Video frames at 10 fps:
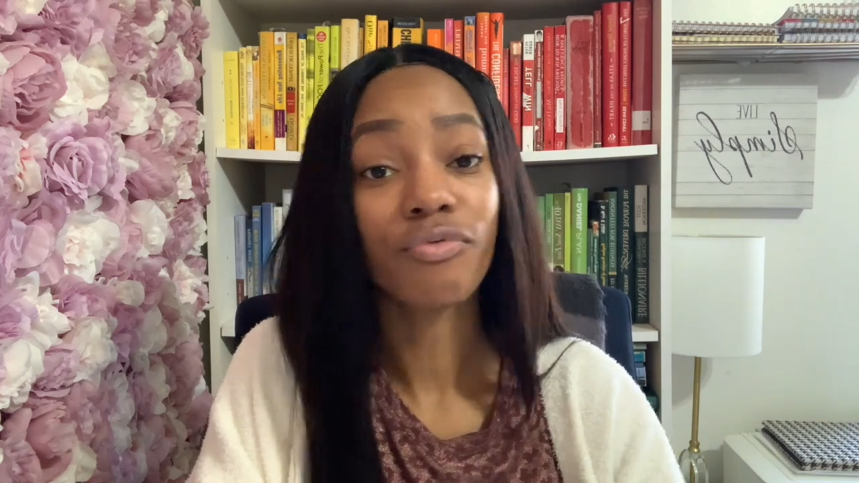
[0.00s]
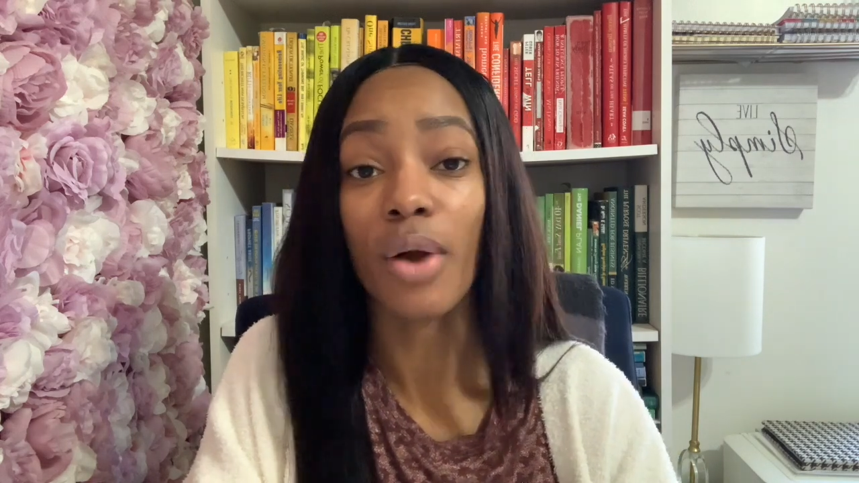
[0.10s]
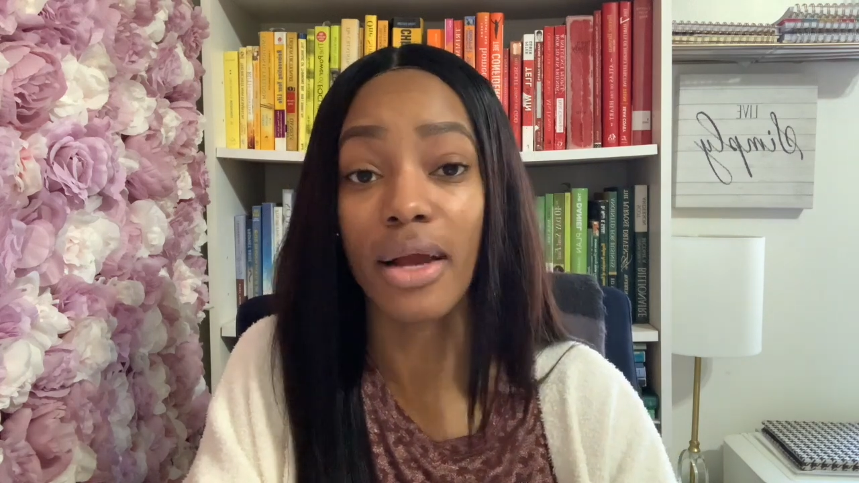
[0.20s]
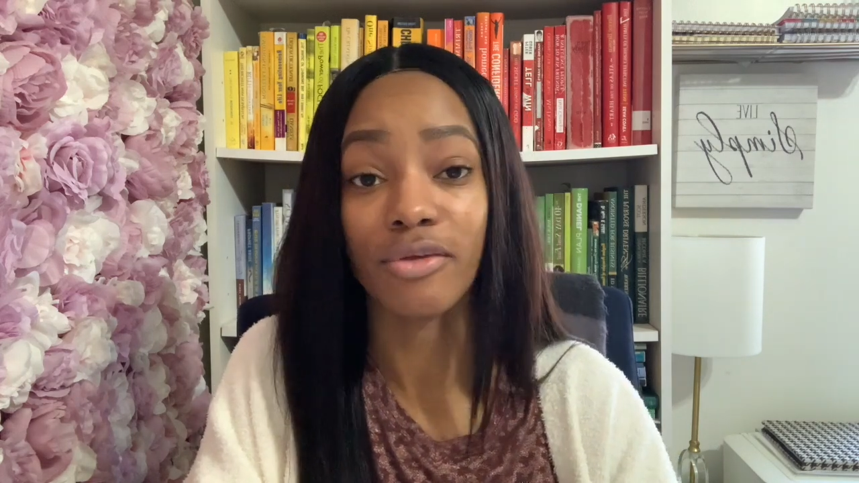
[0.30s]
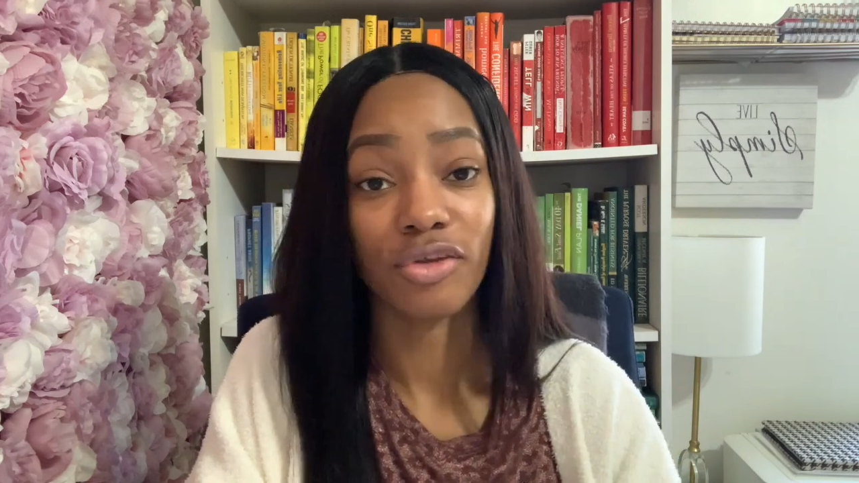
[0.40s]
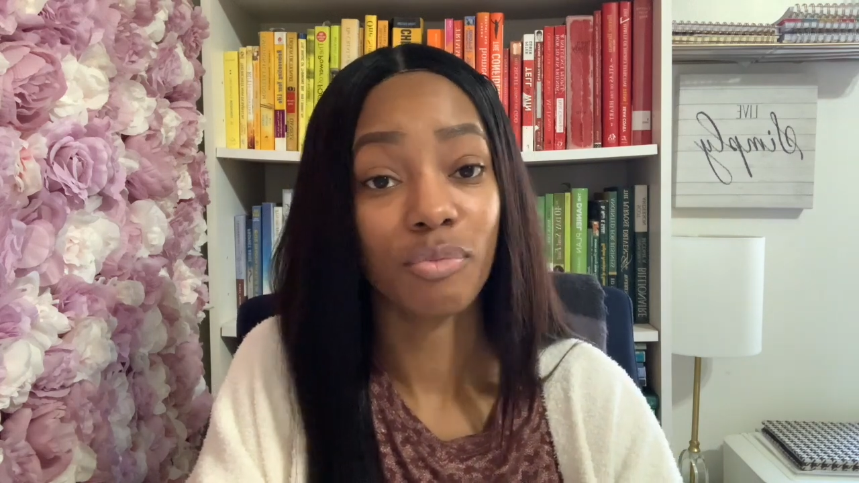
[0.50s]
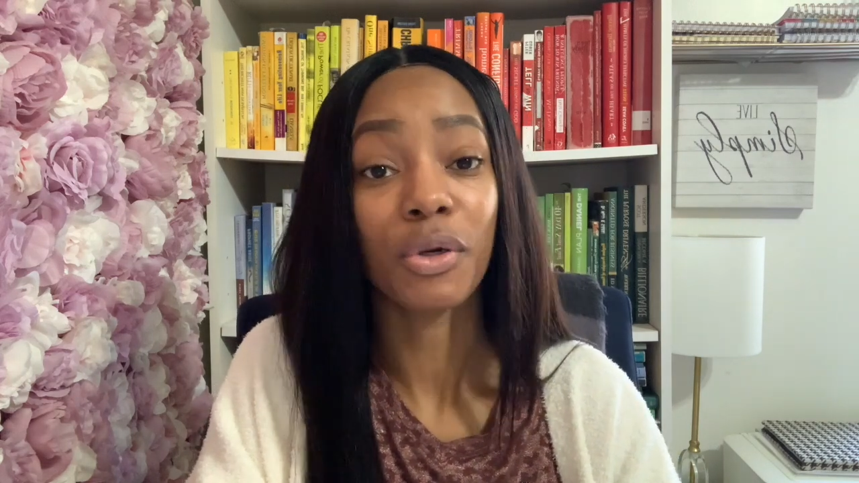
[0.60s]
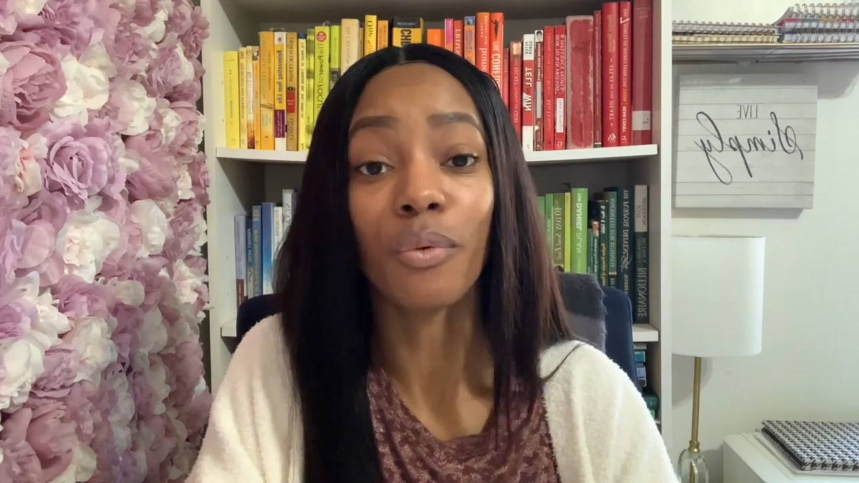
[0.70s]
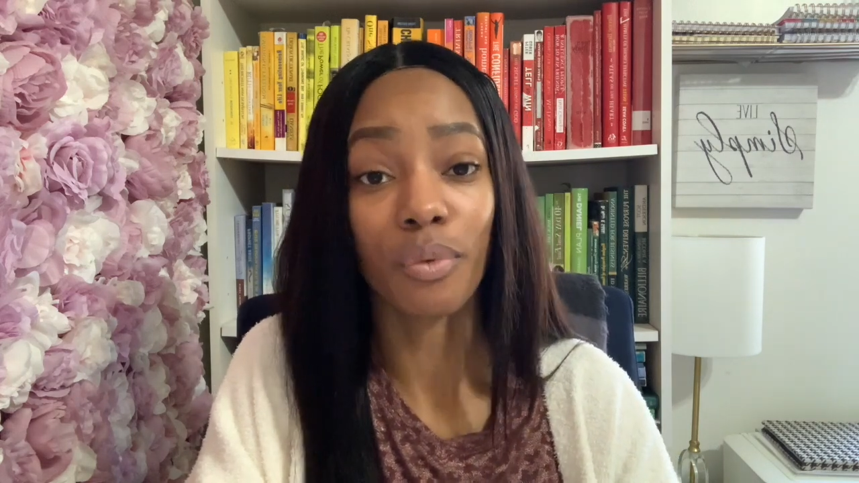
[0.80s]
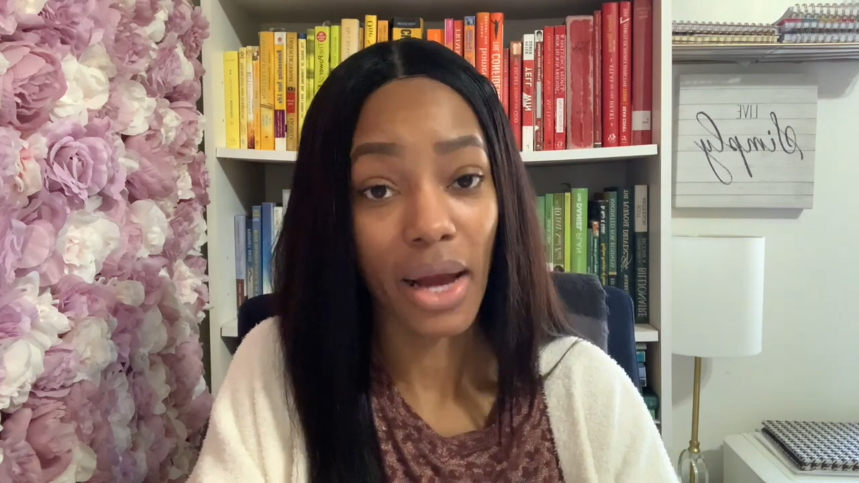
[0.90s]
righteous,
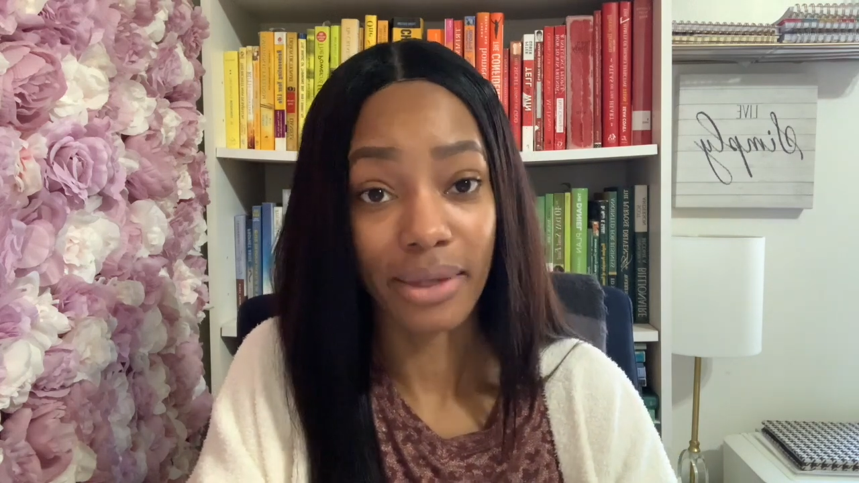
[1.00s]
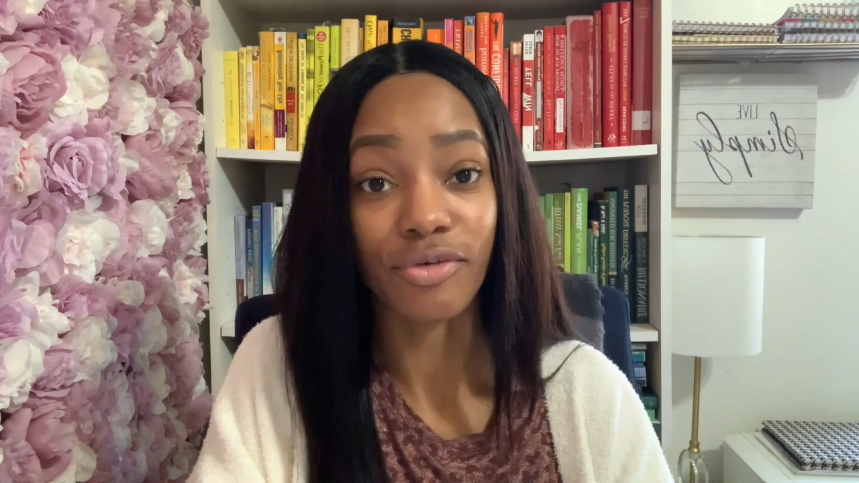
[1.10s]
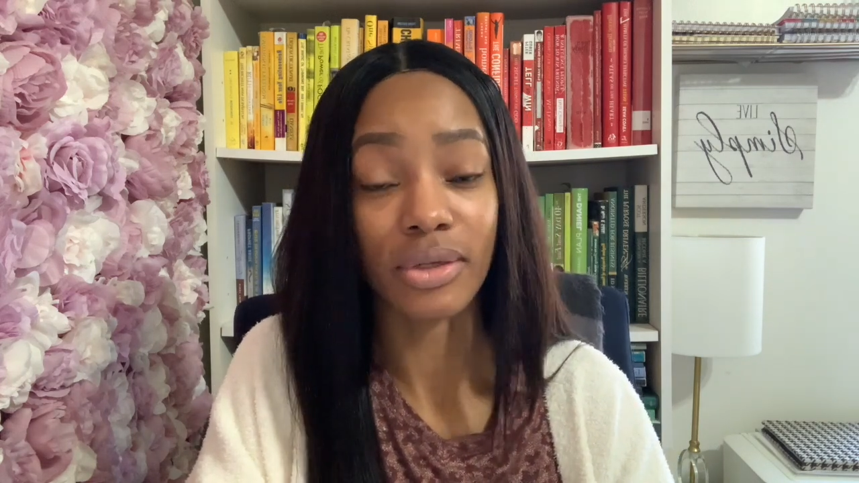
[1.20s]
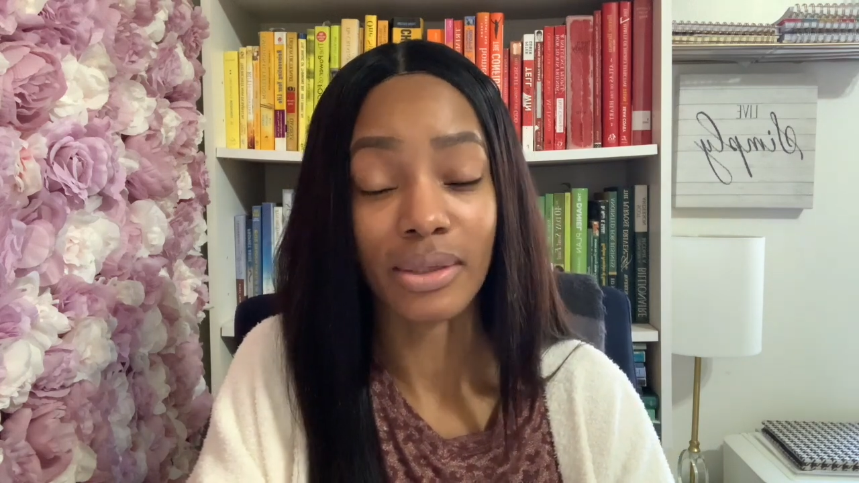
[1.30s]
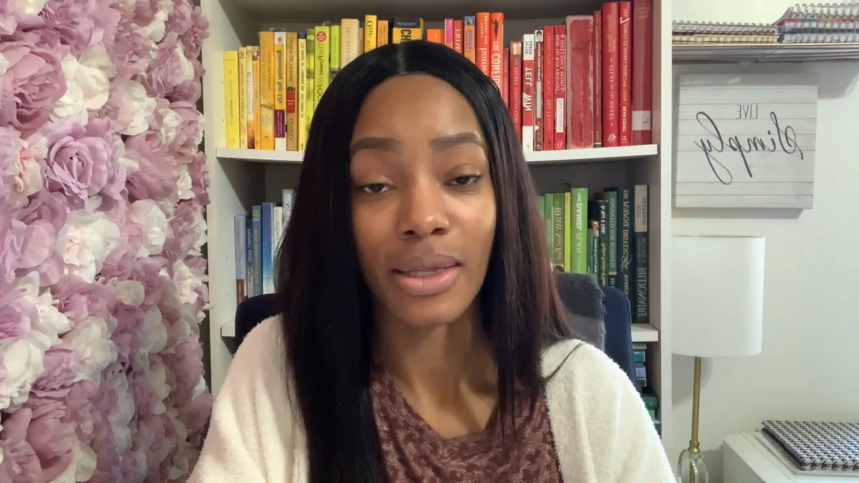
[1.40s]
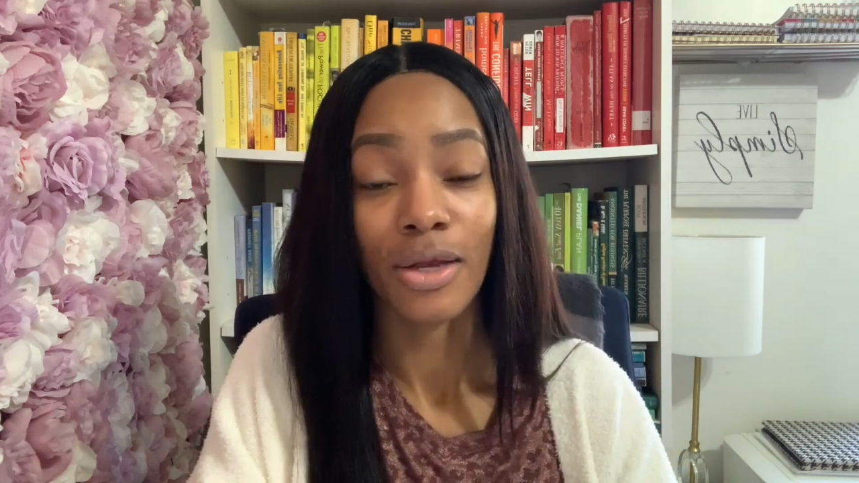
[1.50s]
but righteous.